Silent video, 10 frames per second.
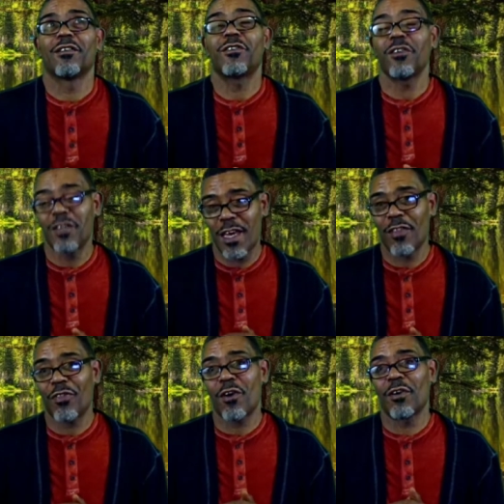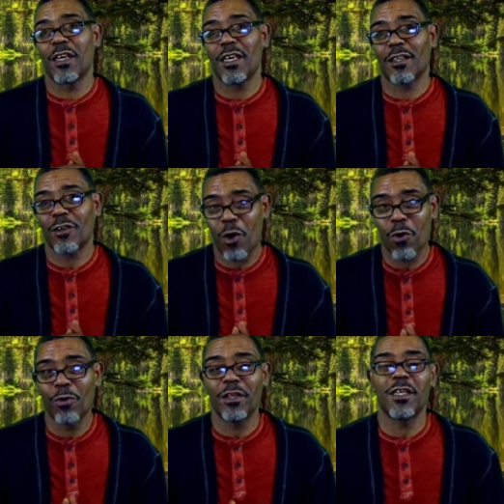to death on that
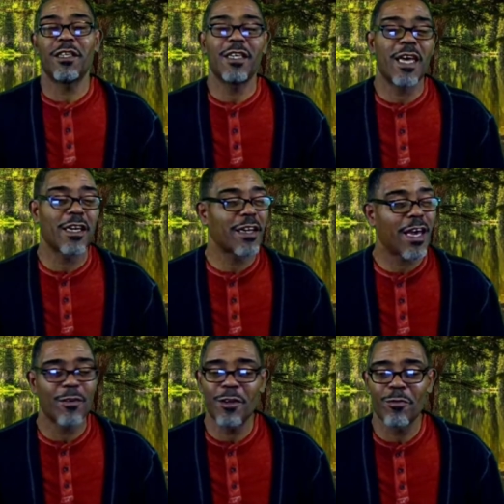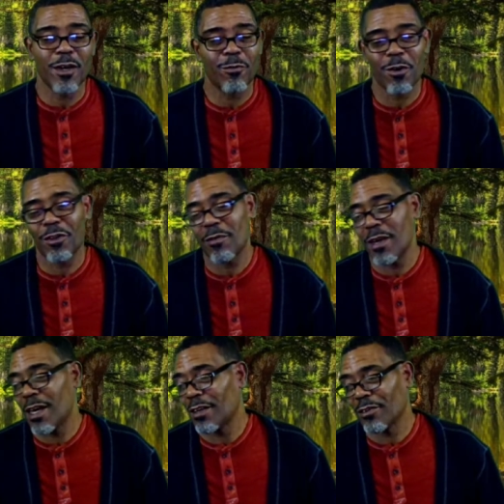cold Indiana night. It wasn't worth it,
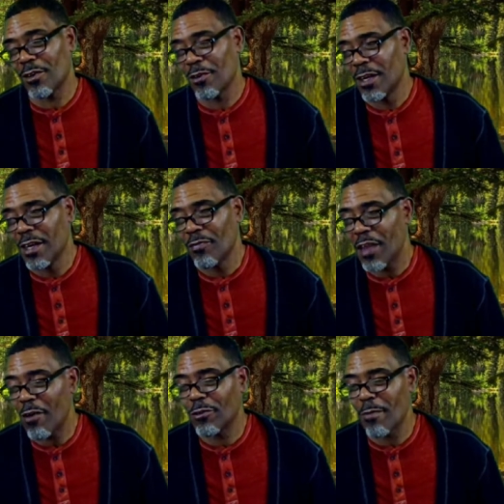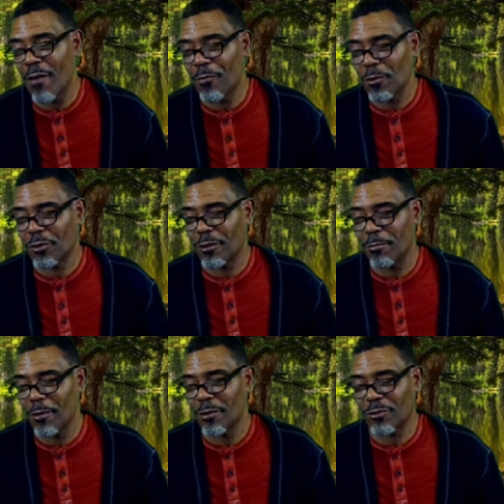man. So that was my first
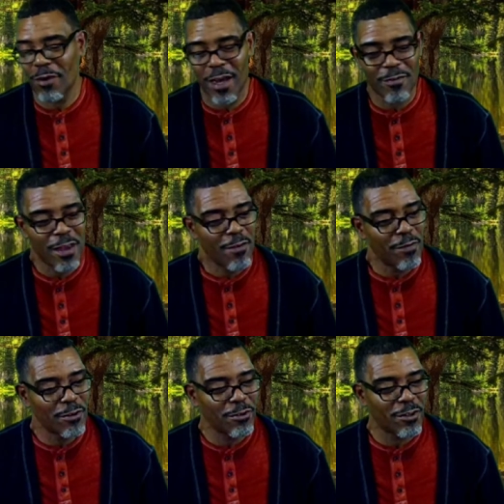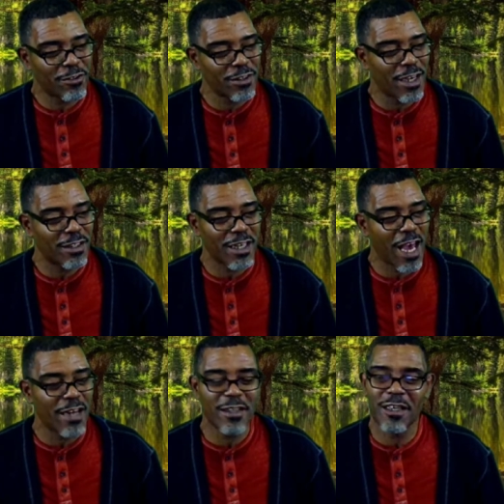experience. So I venture to say that
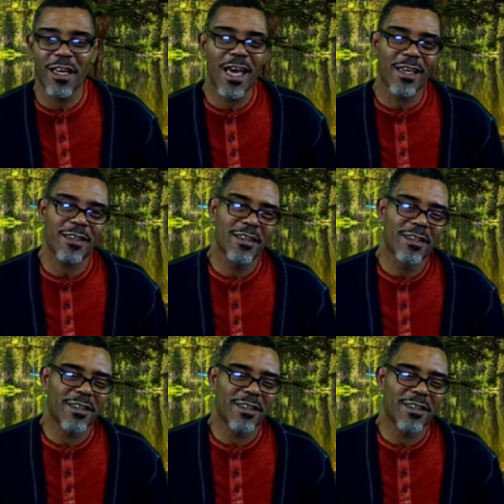I didn't like